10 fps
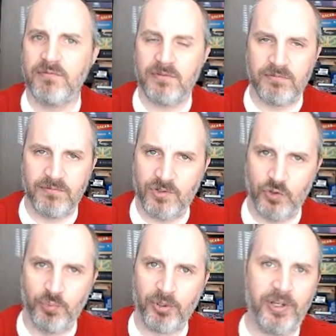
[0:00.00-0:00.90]

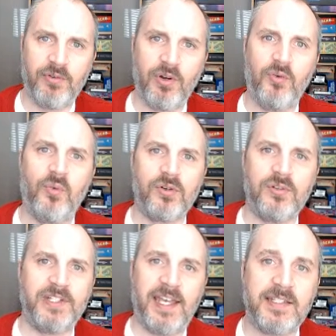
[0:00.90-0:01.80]
superhero
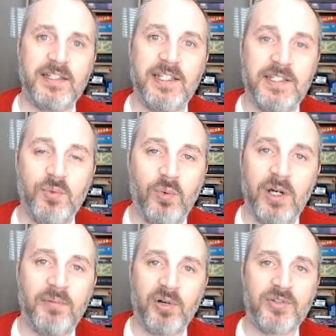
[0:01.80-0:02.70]
world has at least
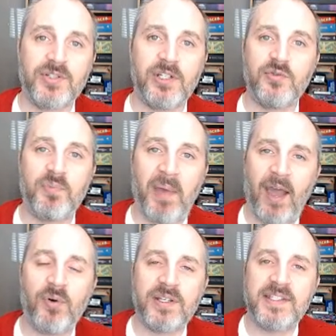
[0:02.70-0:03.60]
one person whose
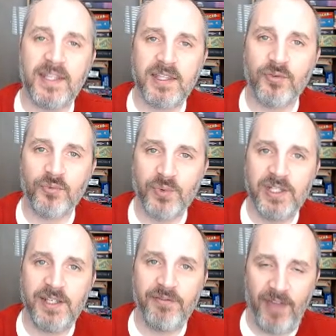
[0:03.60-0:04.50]
power is that they're
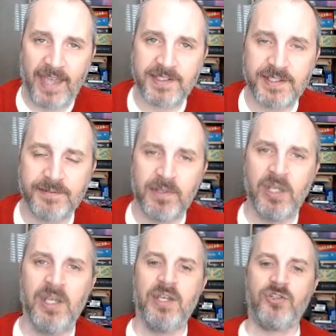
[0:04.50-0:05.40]
really fast.
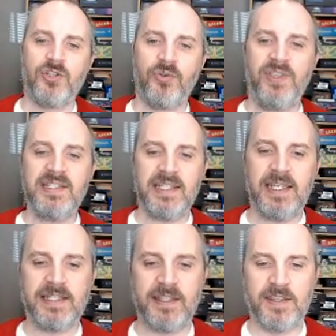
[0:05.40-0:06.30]
So this
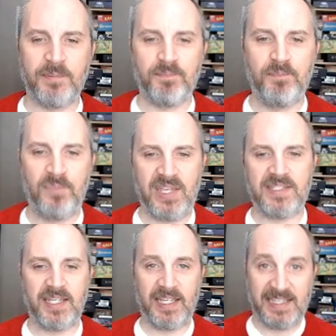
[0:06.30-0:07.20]
is the
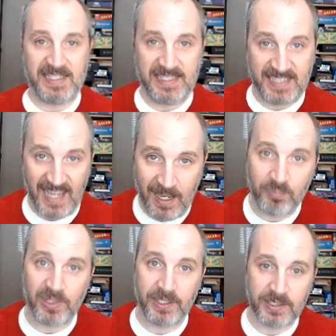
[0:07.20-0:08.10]
basic
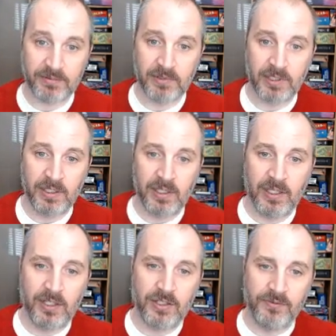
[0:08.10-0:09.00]
template.
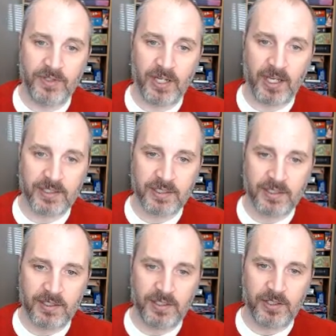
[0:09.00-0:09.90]
You've got,
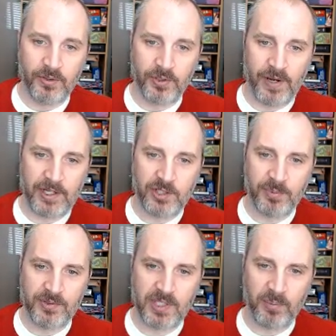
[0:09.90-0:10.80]
your
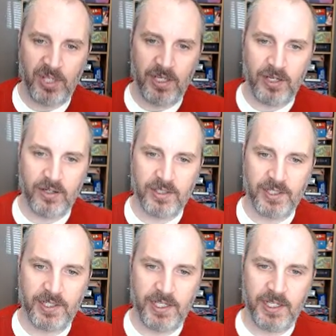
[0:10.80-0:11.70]
attributes up here,
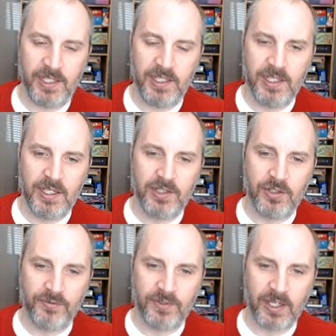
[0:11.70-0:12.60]

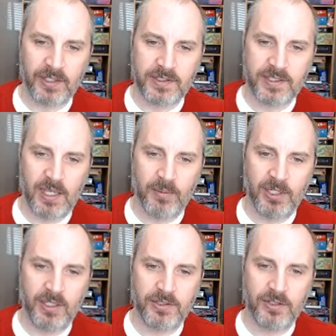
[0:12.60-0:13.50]
you've got
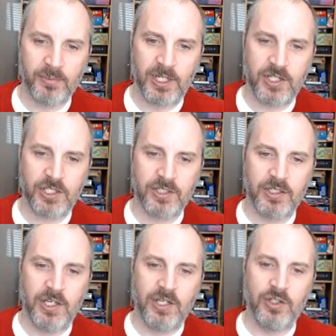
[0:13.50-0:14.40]
stamina, determination.
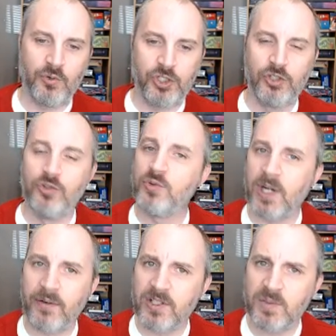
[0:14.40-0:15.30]
You choose
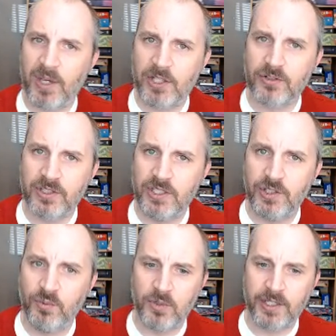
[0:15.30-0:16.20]
whatever specialty
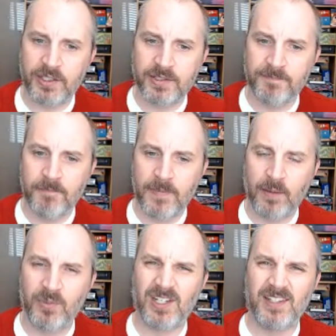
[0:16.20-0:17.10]
you want,
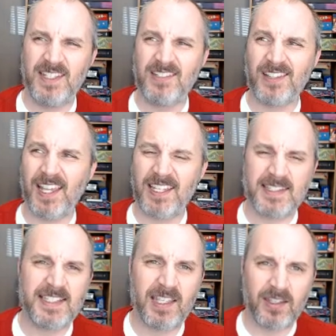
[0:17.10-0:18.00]
and these are like
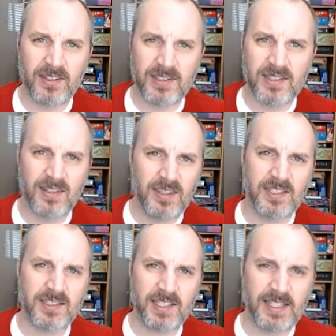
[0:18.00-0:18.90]
skills,
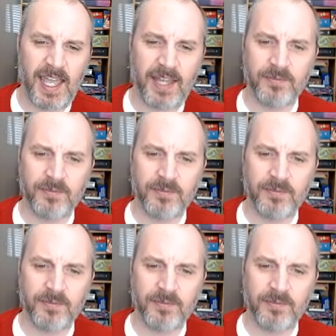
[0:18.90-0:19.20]
things like that.